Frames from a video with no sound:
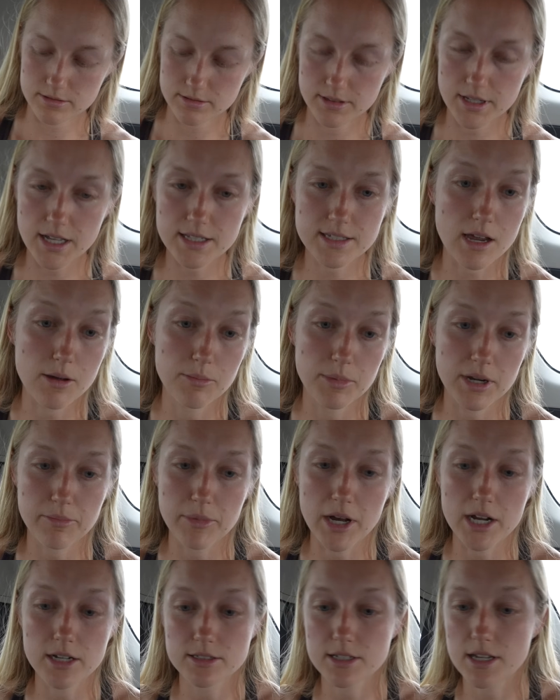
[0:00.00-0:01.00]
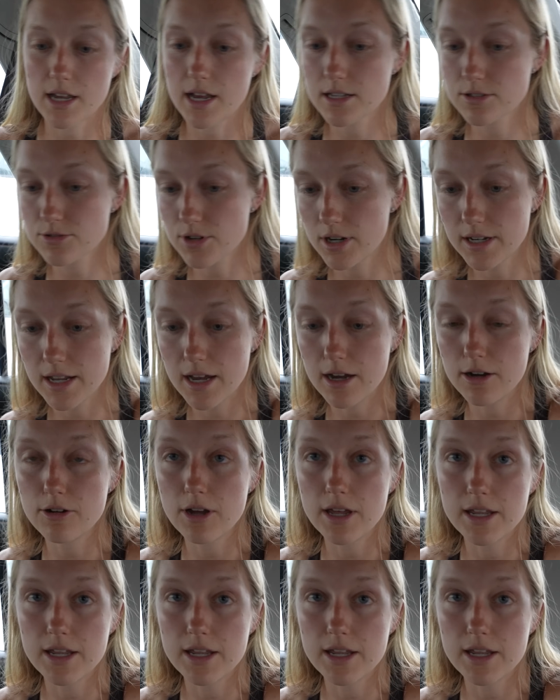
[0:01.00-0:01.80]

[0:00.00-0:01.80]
That's how many miles it has right now,